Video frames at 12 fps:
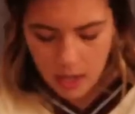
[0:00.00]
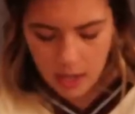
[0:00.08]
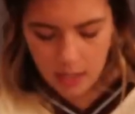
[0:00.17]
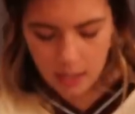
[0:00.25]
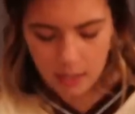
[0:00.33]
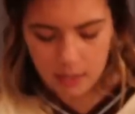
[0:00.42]

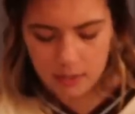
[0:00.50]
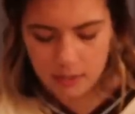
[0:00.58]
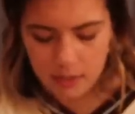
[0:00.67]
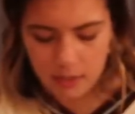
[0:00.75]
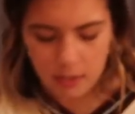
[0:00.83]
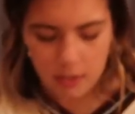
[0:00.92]
and
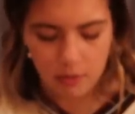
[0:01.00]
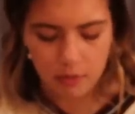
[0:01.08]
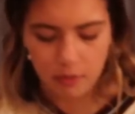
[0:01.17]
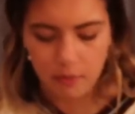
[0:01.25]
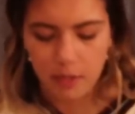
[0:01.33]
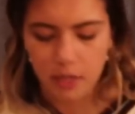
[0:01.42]
then here
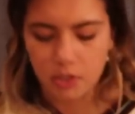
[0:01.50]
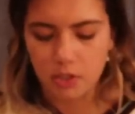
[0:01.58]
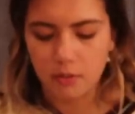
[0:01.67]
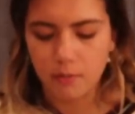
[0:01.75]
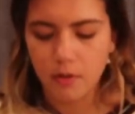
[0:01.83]
are the matching